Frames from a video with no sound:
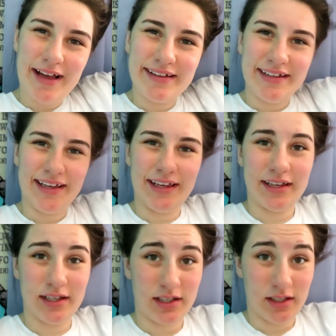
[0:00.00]

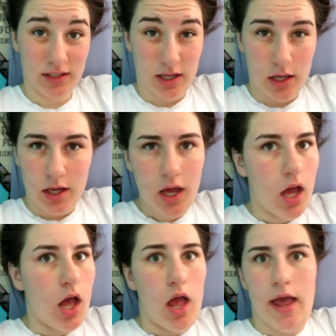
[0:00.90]
ugly
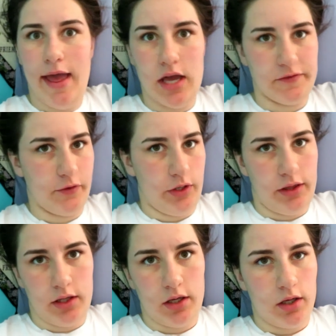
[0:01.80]

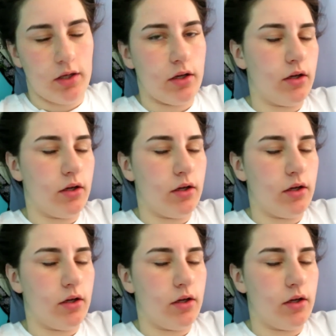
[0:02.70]
everything.